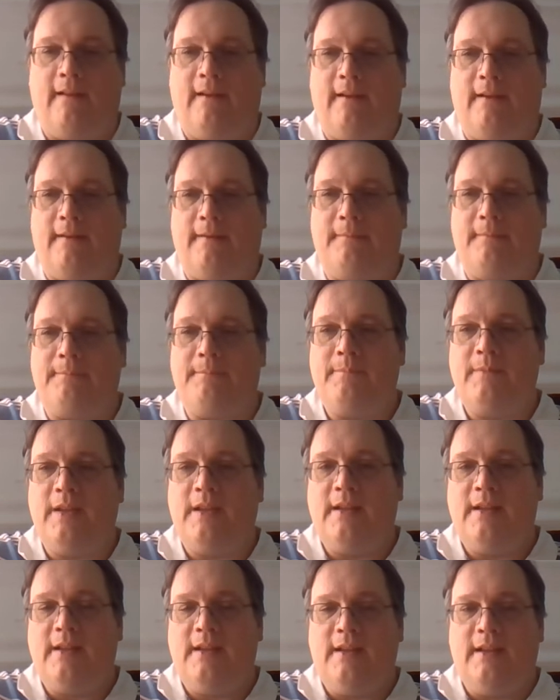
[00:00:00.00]
And
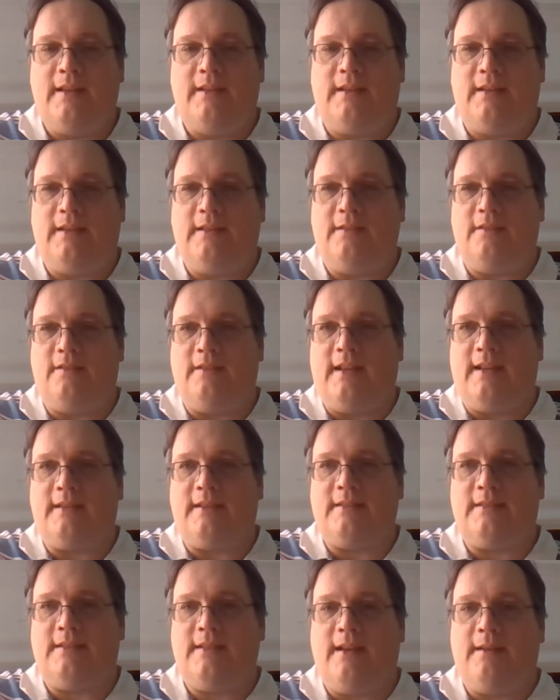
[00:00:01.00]
then your
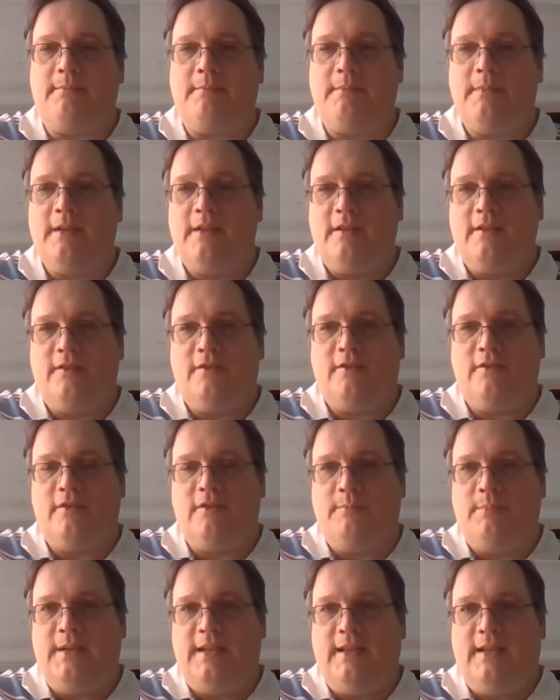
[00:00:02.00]
next step
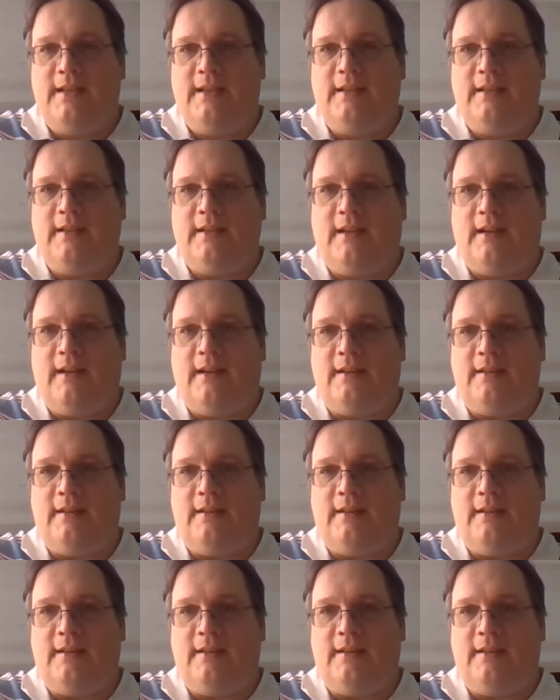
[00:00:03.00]
should be